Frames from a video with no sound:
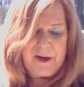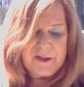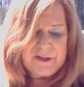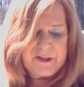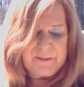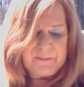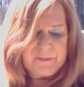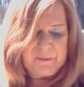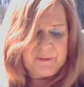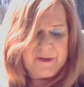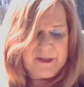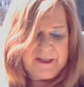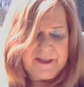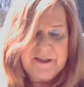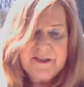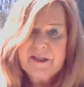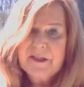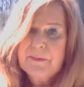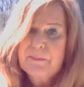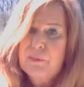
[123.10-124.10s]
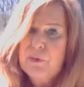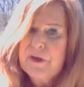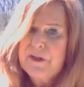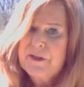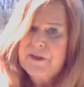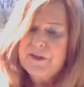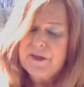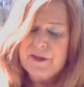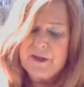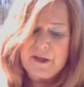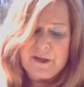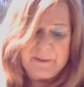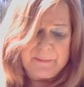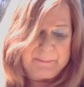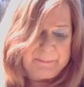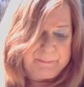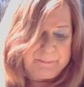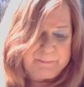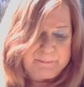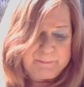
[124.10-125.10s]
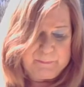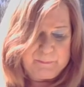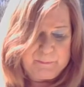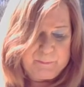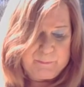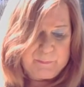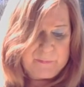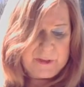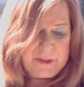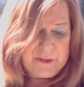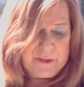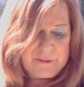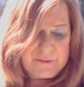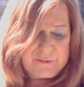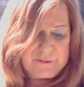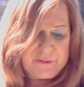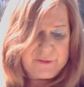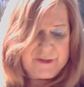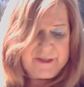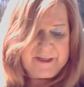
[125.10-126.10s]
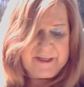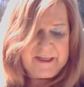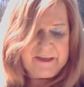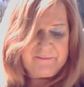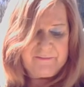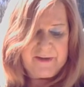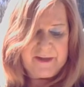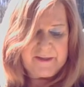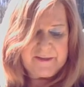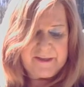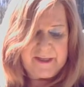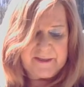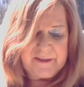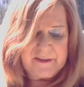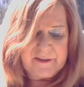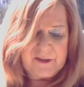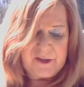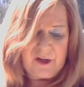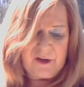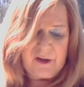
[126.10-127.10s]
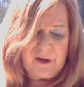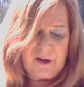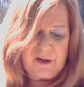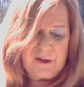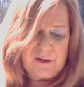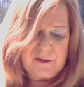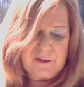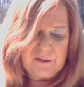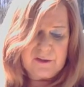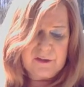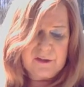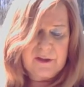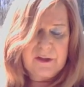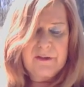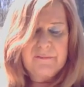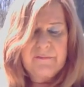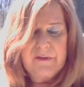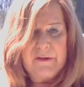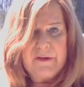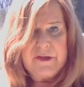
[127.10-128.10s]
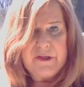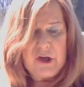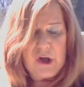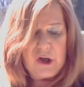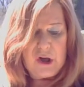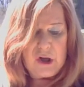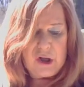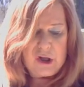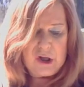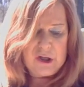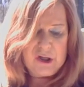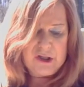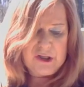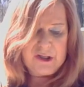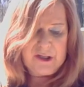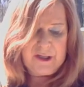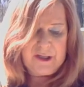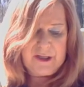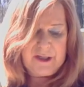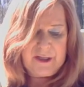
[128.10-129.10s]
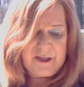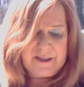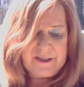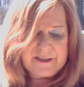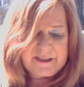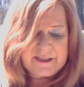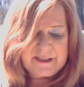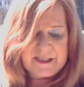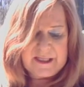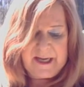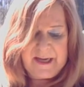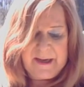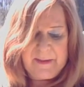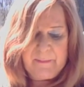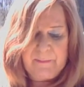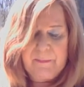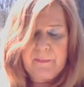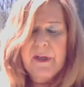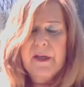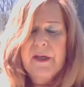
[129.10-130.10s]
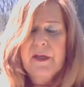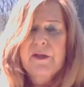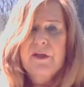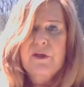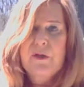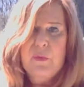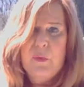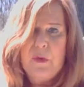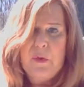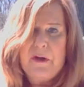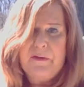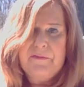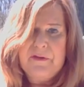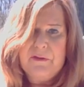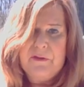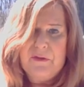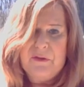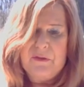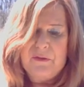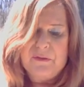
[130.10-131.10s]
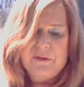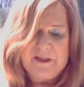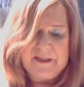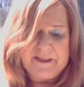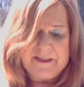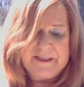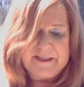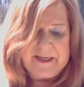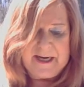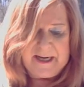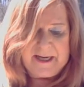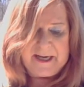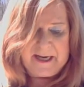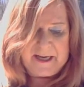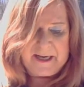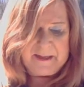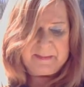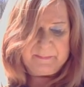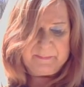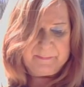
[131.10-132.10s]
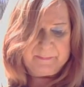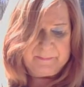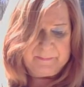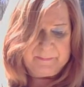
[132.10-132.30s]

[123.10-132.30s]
caused him to release his prisoner. Turning, he faced a tall, very tall, slim, 12-year-old Dana.